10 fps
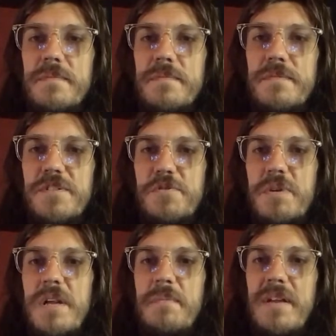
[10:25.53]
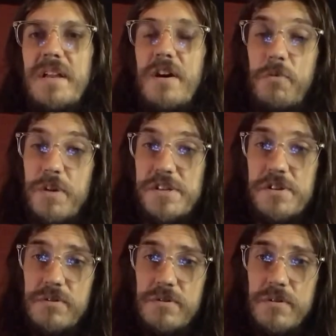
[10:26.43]
you keep it
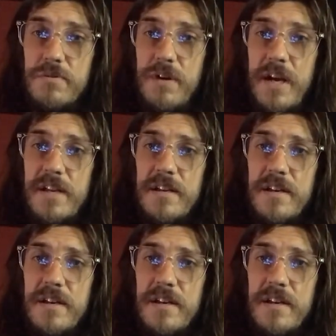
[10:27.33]
original, right?